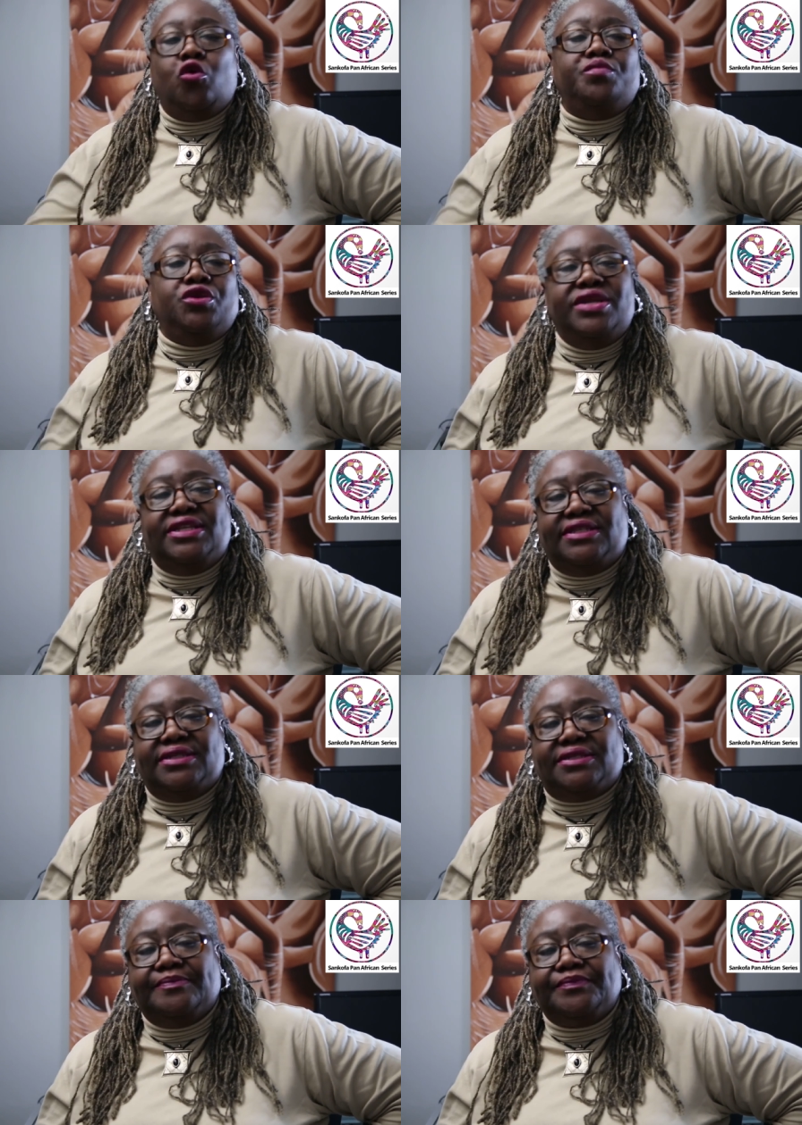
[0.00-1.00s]

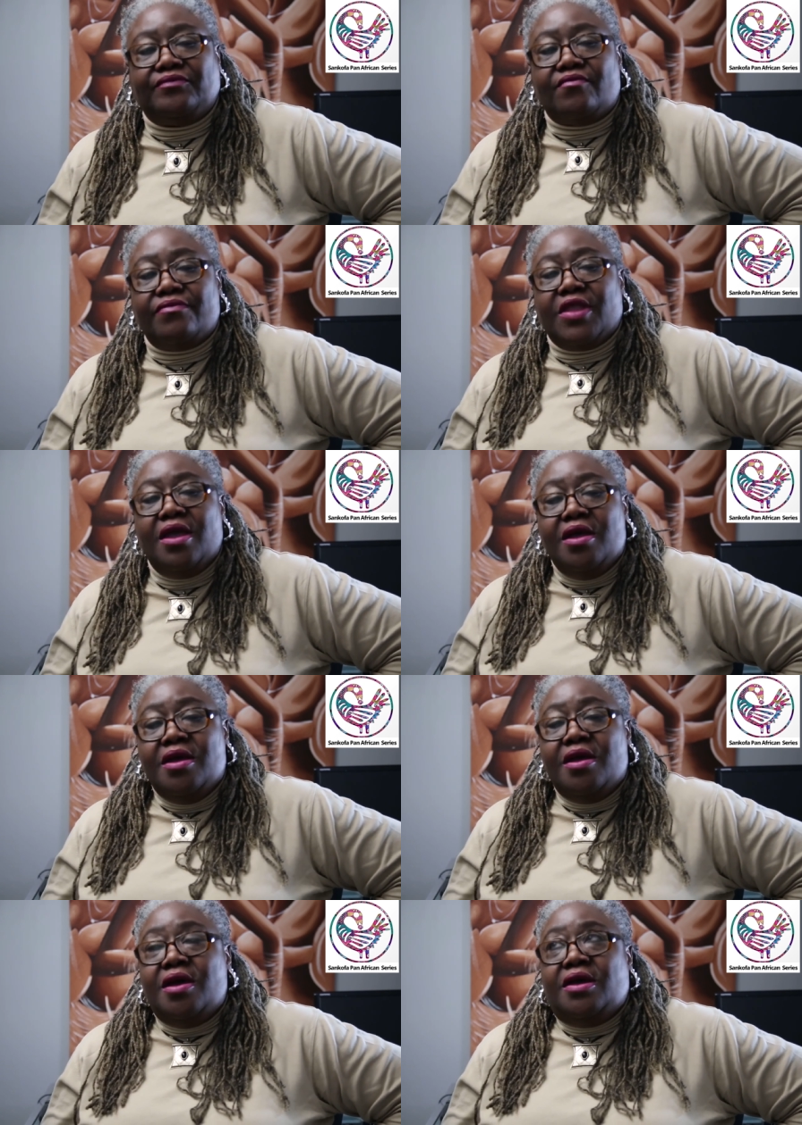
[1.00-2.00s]
communities.
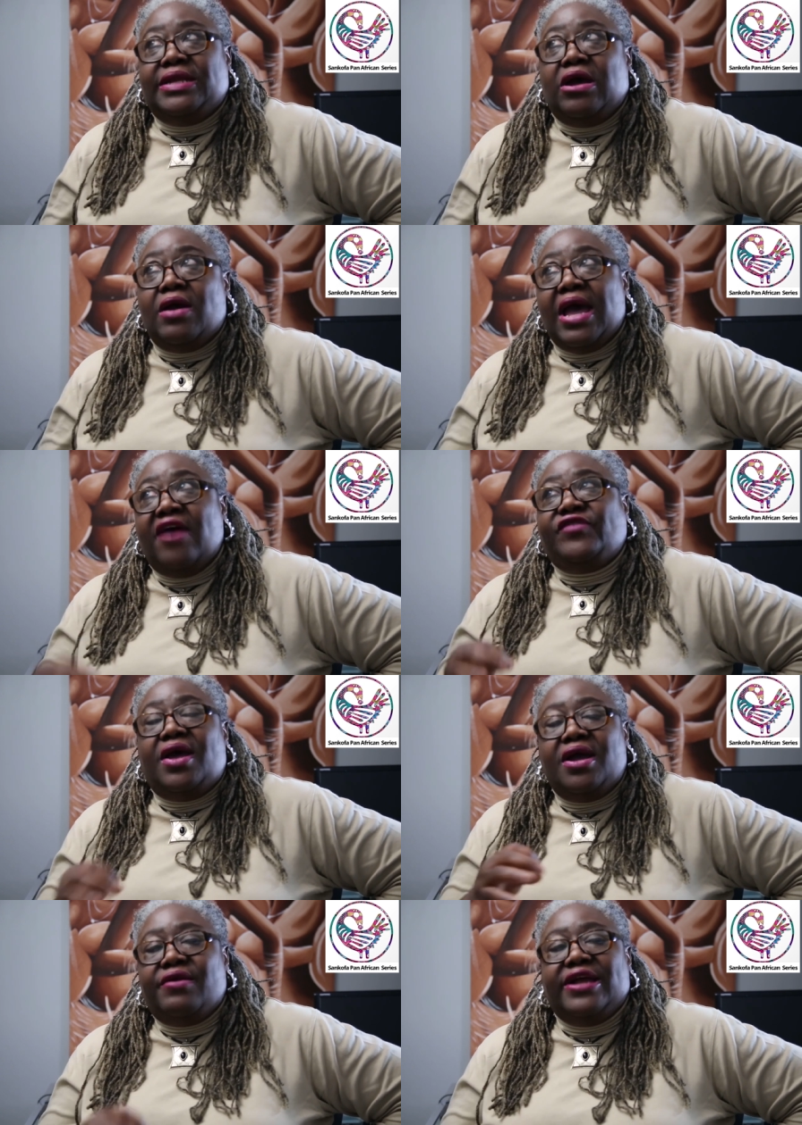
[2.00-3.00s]
Now,
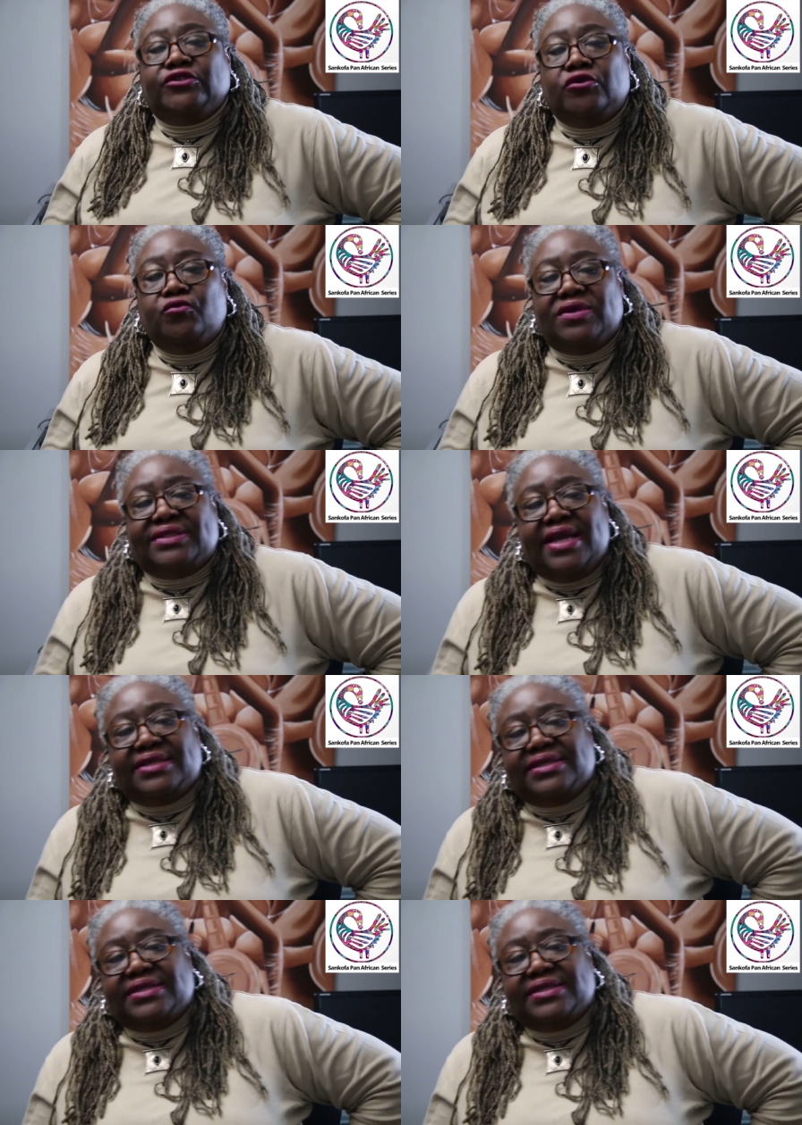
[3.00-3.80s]
after her grandson was